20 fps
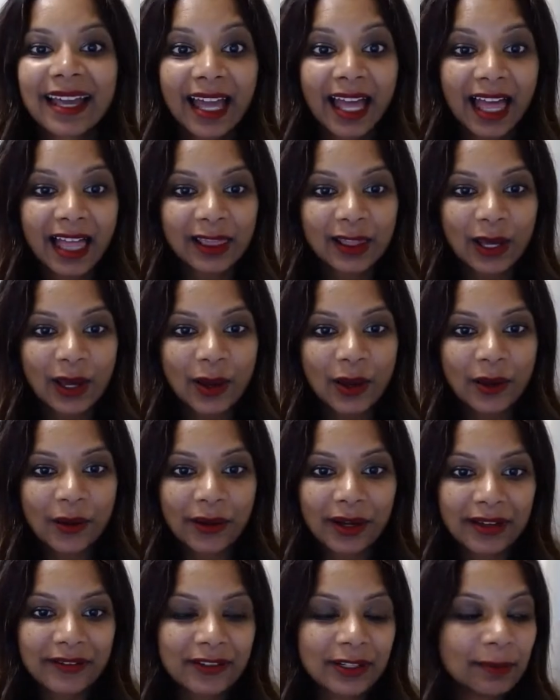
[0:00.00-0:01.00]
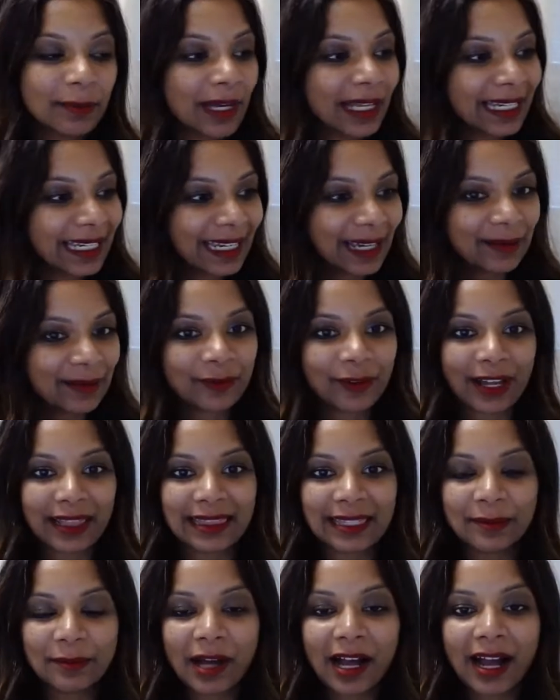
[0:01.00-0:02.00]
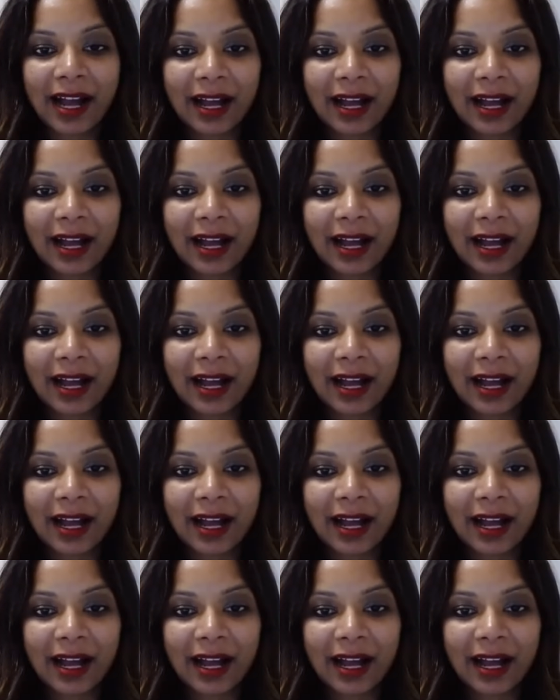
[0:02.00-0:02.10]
Hello, everybody. I'm Pratibha